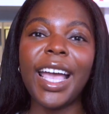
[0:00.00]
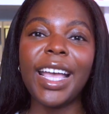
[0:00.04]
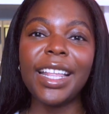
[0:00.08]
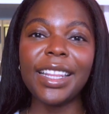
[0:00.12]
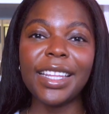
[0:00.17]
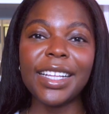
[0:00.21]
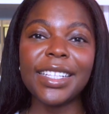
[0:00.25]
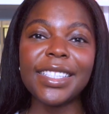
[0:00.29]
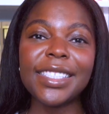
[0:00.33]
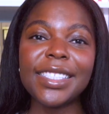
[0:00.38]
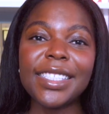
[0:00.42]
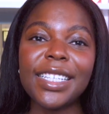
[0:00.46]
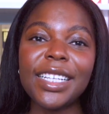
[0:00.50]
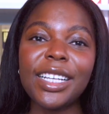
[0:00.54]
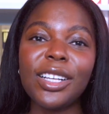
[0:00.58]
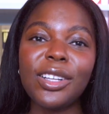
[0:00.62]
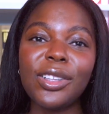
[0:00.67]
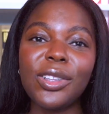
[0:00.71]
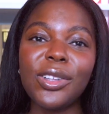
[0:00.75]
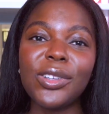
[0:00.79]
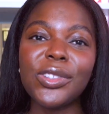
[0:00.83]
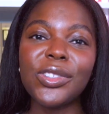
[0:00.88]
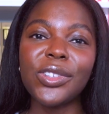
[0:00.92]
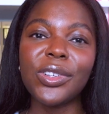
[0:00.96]
and let's take a
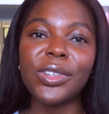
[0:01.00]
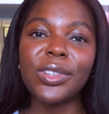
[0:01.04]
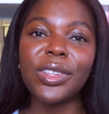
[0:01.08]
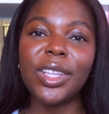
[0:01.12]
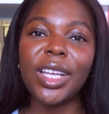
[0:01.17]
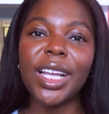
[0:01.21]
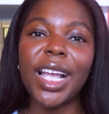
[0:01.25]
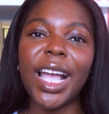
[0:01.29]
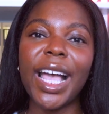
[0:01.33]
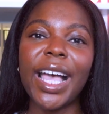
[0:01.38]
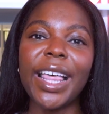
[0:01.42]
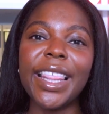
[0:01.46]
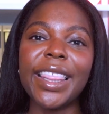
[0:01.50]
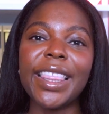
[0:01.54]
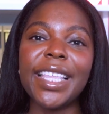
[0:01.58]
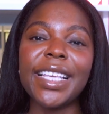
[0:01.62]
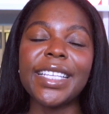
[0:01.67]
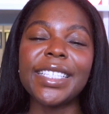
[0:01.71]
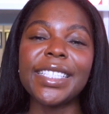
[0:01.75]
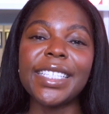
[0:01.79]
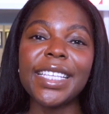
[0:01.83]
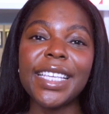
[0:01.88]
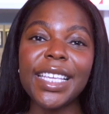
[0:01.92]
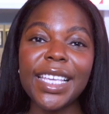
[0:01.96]
closer look at
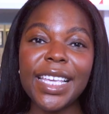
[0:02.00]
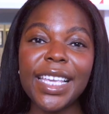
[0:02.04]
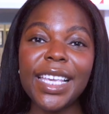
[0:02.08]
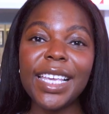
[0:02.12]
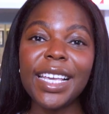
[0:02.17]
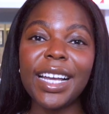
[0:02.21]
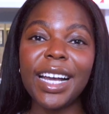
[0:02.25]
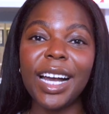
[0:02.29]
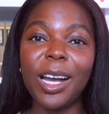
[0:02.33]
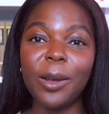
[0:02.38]
these key